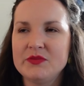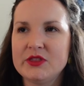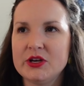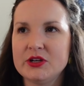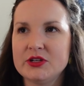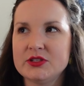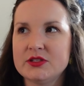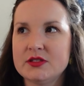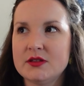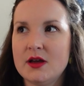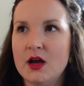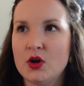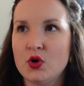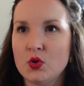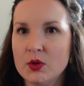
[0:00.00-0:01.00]
there's
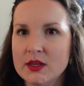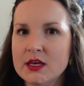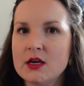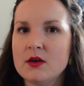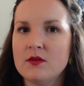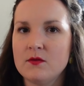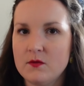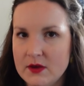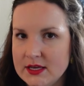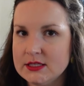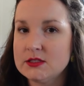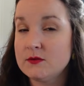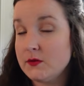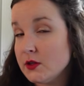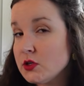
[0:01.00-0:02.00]
acrylic
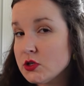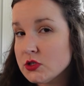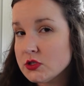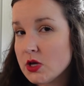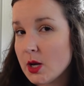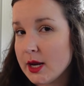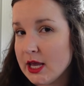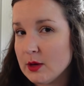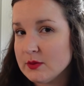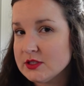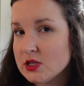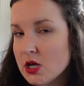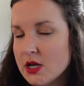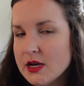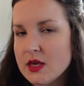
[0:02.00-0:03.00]
vase fillers on
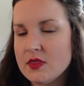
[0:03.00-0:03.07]
Amazon.